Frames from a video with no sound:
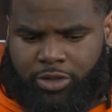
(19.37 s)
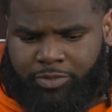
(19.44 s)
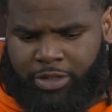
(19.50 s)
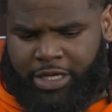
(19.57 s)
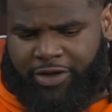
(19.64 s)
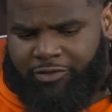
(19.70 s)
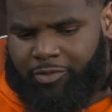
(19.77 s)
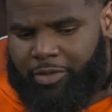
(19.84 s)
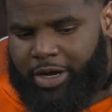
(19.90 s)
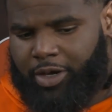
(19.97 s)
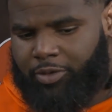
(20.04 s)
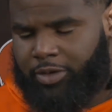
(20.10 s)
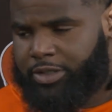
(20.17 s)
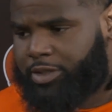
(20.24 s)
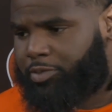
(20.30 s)
I mean,
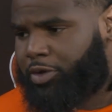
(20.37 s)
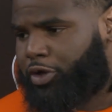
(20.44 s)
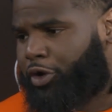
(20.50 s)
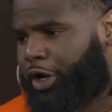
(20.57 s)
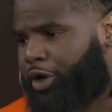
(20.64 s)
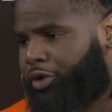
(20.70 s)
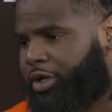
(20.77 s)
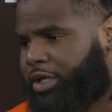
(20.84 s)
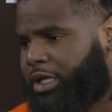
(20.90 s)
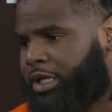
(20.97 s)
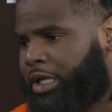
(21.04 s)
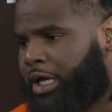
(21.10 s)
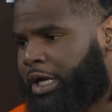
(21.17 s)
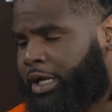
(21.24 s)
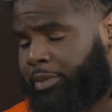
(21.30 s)
everybody wants to be great on the
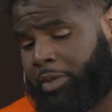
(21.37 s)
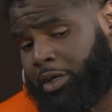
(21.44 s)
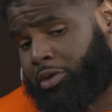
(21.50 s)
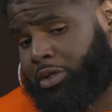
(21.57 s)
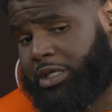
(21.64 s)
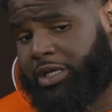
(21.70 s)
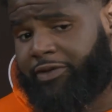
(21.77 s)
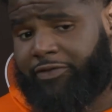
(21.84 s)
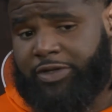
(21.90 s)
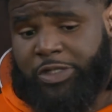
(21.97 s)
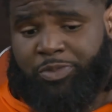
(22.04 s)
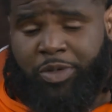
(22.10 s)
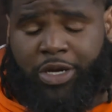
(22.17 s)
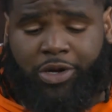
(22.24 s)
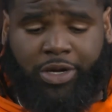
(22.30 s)
D-line, I mean, on the
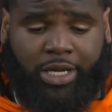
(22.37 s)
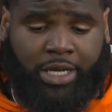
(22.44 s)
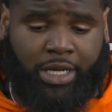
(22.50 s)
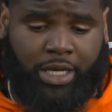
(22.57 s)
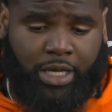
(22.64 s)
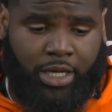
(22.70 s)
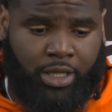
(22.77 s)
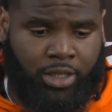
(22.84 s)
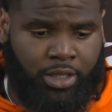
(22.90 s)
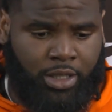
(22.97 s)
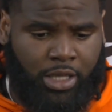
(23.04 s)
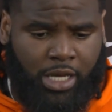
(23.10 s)
defense, period. And